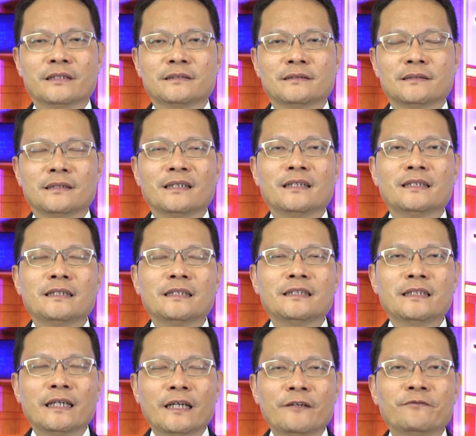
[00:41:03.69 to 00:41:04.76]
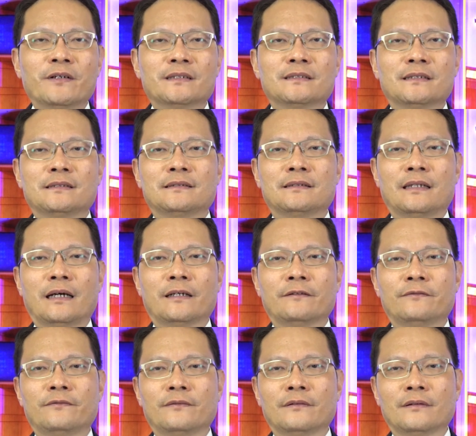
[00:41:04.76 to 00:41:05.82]
us. He gave us his
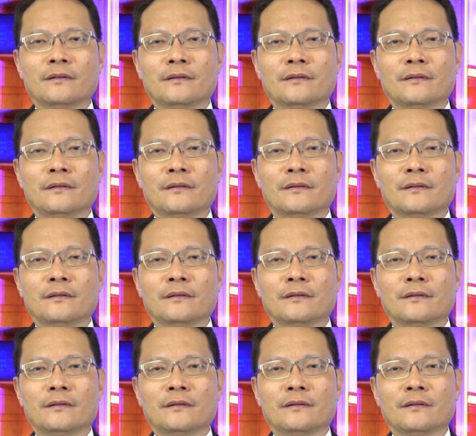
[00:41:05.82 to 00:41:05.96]
life.